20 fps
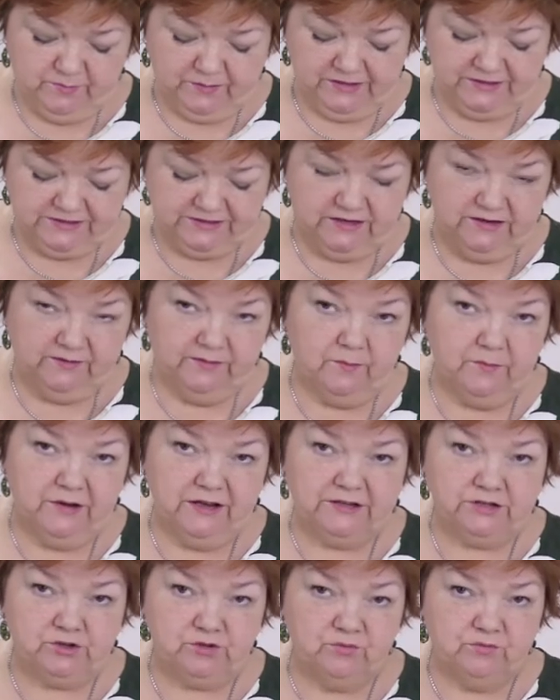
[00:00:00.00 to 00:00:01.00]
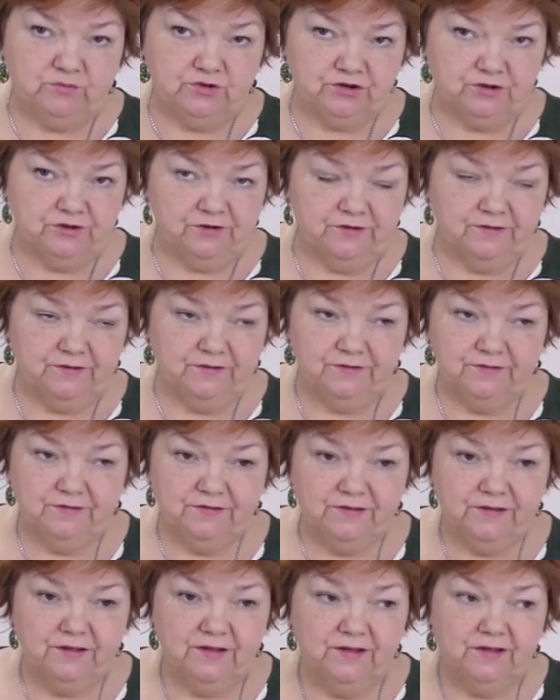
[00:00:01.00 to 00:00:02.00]
Firstly, we showed you a suit with
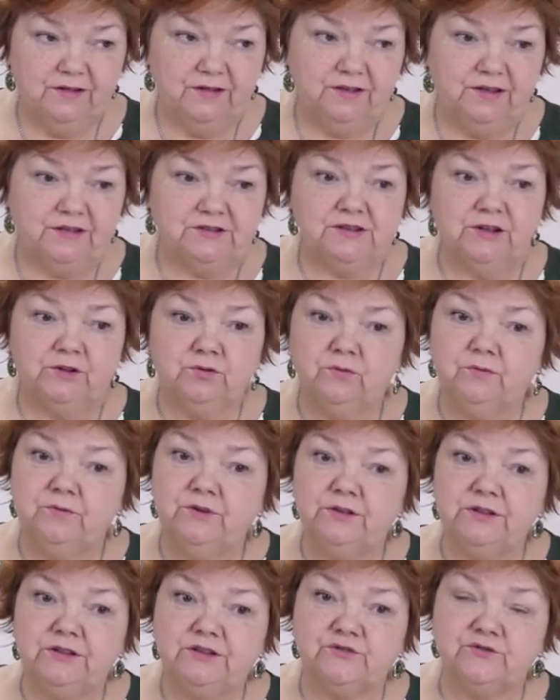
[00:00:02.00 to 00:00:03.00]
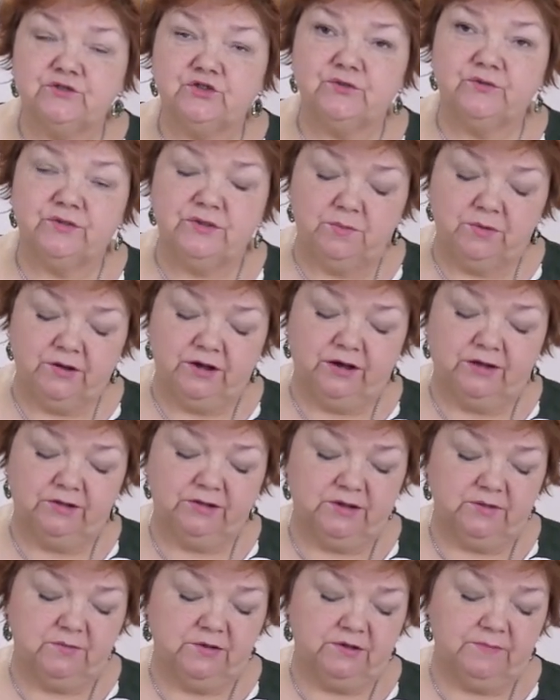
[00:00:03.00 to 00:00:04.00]
these sewn-in pipings, then I showed
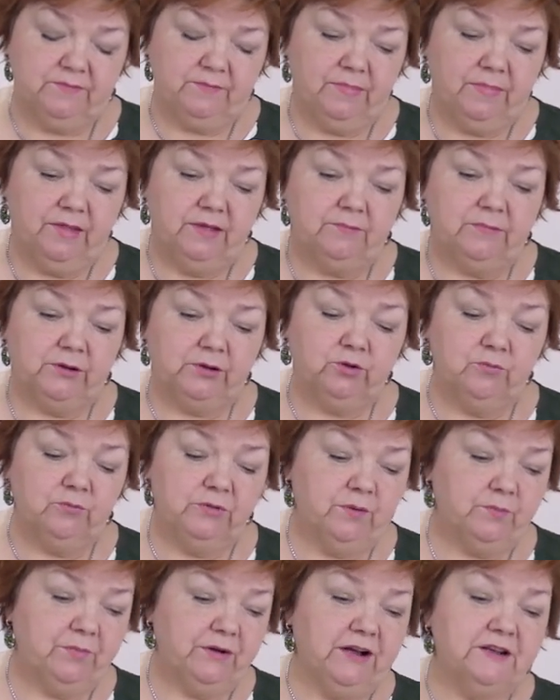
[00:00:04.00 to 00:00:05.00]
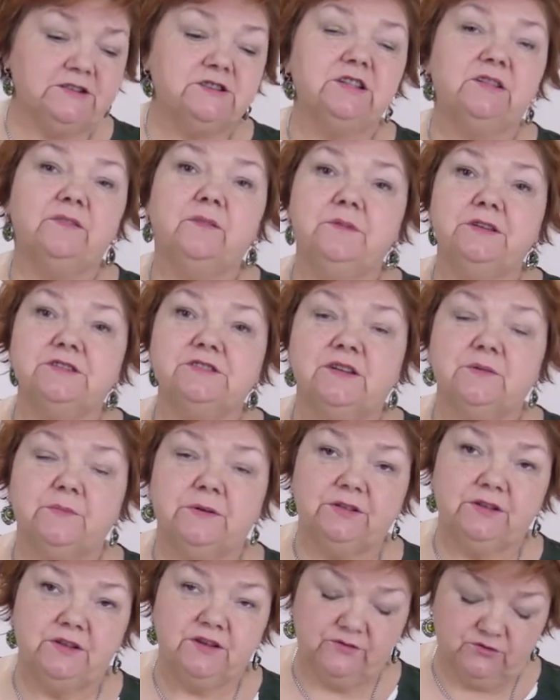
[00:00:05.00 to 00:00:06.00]
you some models in the magazines,
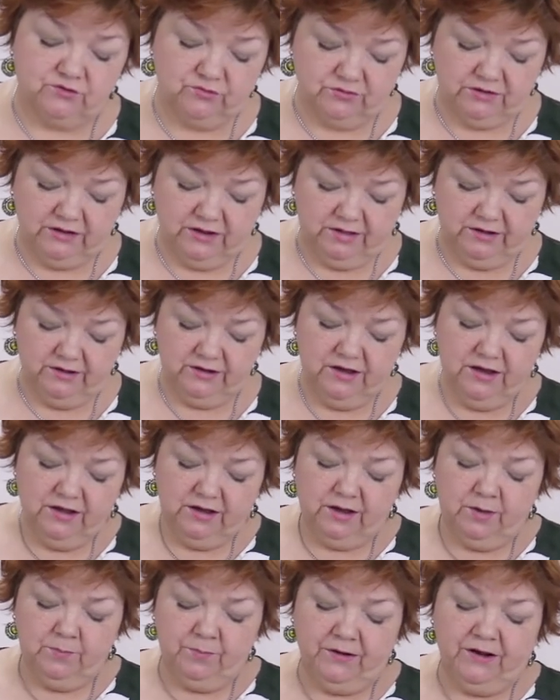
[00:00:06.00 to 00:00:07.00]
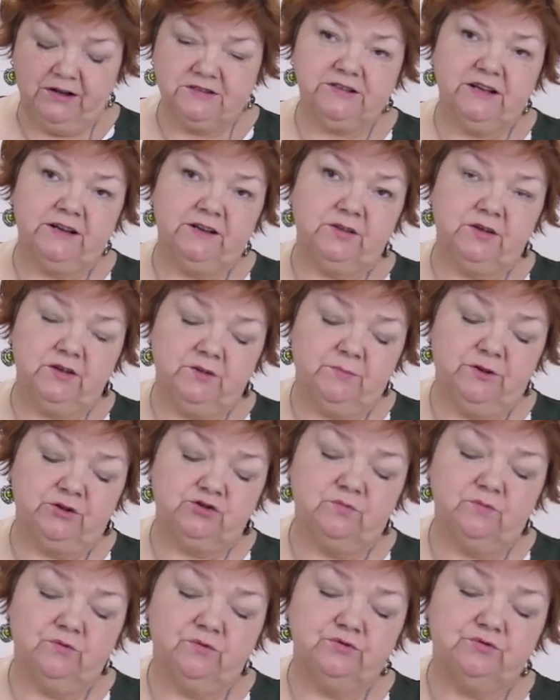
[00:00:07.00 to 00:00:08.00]
and finally we showed you
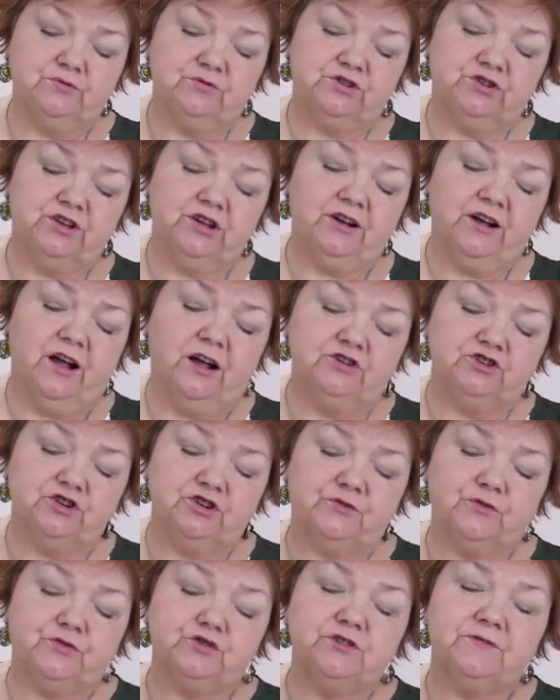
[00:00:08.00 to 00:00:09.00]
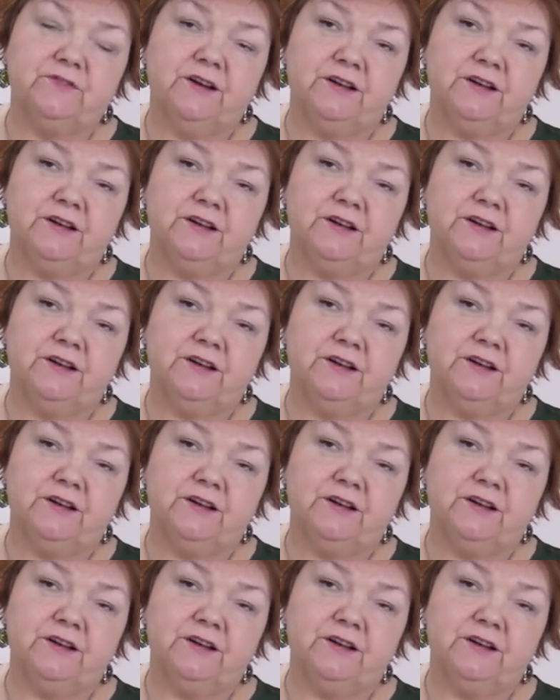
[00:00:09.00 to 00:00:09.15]
how to sew this piping in.